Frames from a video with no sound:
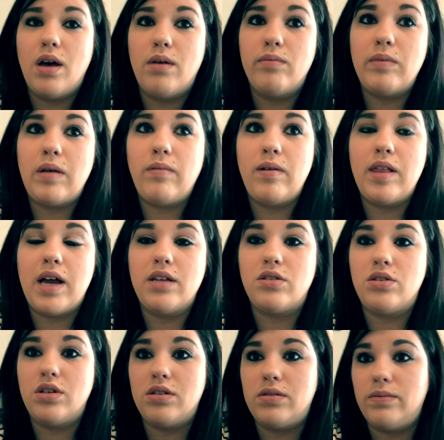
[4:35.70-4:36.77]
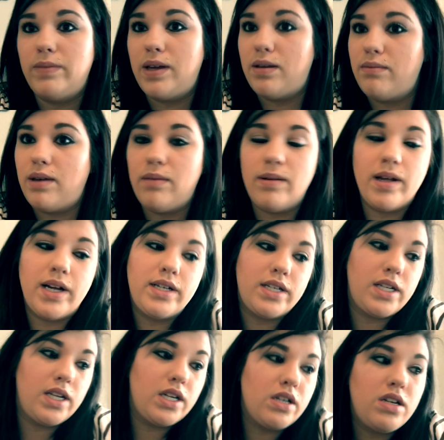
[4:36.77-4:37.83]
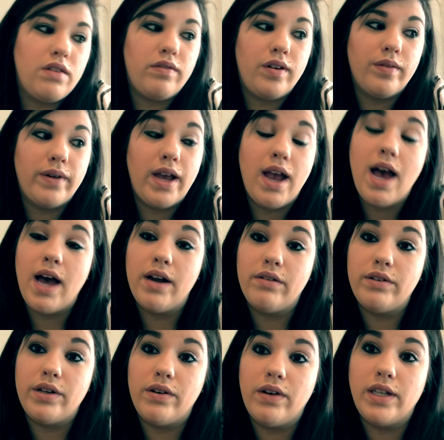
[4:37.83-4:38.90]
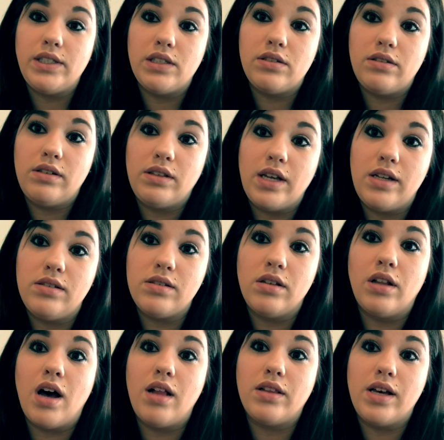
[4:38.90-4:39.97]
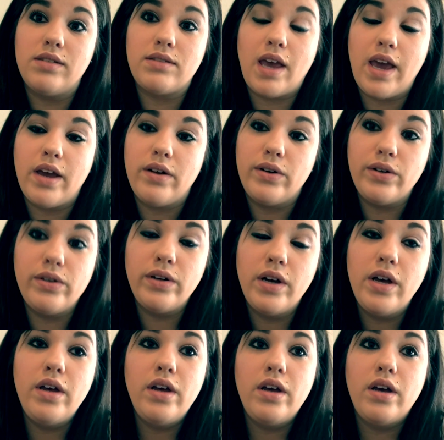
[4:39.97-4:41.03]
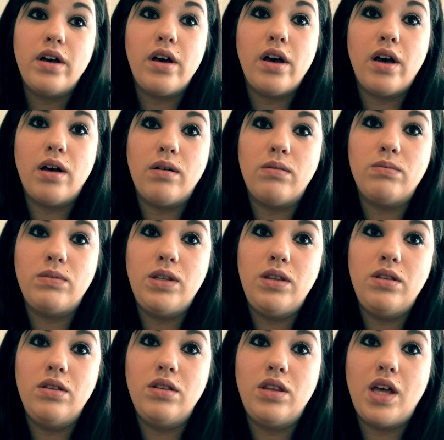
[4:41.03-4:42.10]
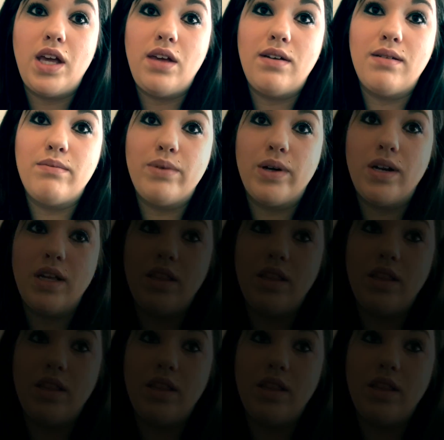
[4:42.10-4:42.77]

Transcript: Maybe that's just me, maybe I did it a different way, I don't know. I just think that it's a lot less hair that you can put